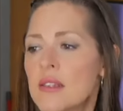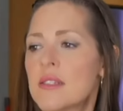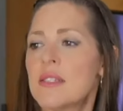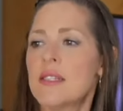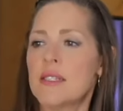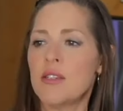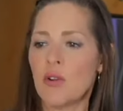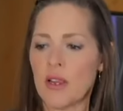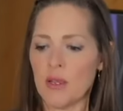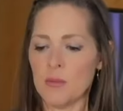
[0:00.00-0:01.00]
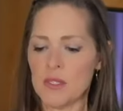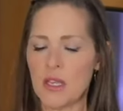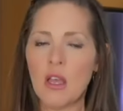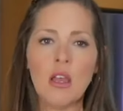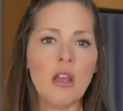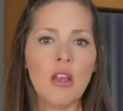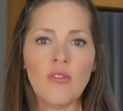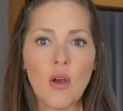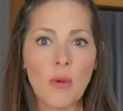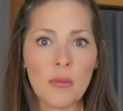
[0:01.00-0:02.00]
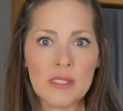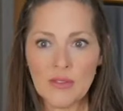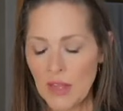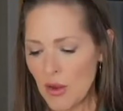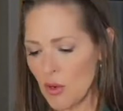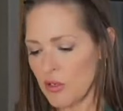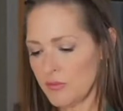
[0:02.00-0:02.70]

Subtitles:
60 grams of all-purpose flour.